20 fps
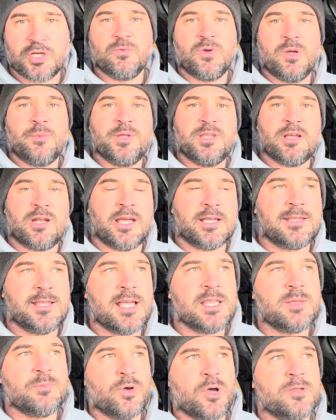women are like
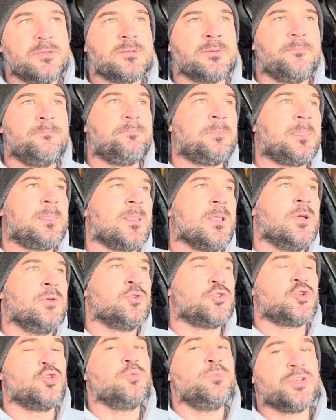that, but you
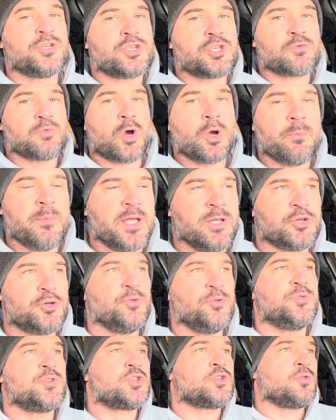should be a strong man. You
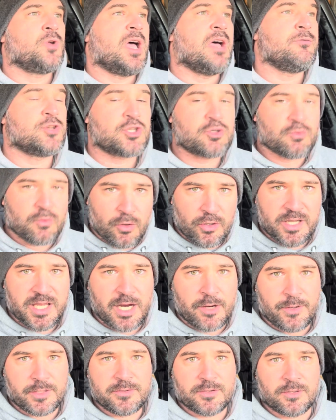should have a strong
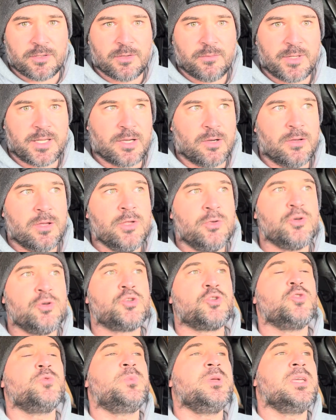character. You
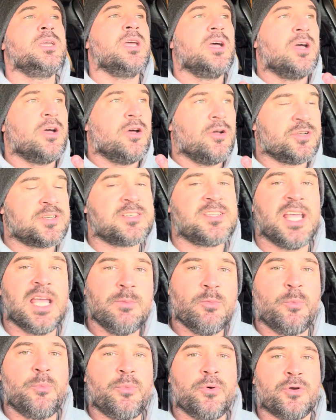should be a
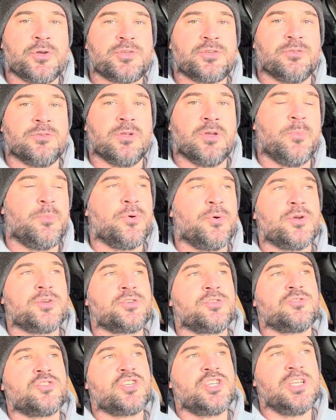stable person, a
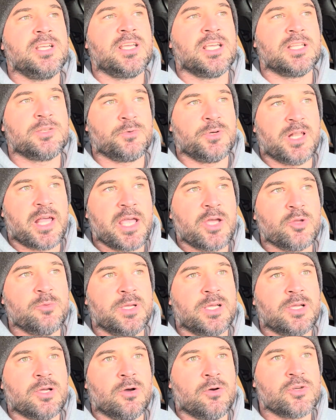person she can rely on
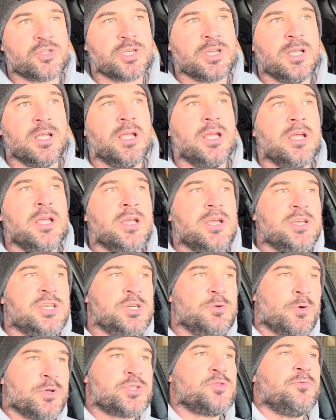because she
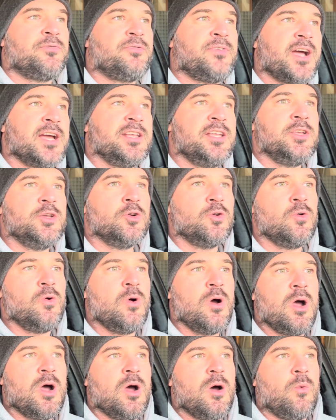wants to find in you
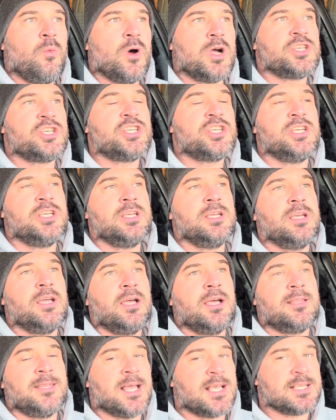what she
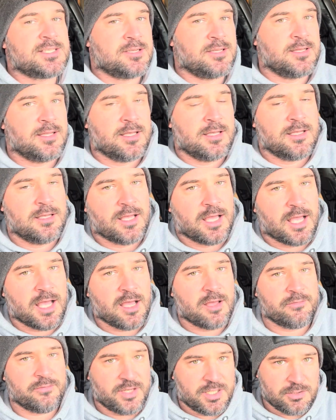doesn't
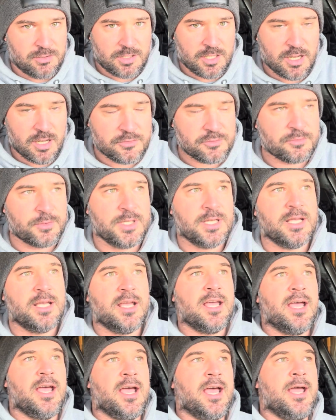have in her country
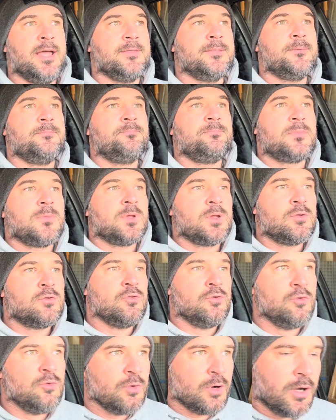and
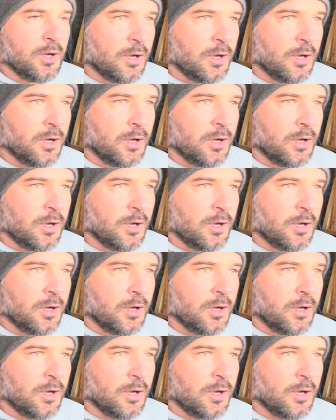to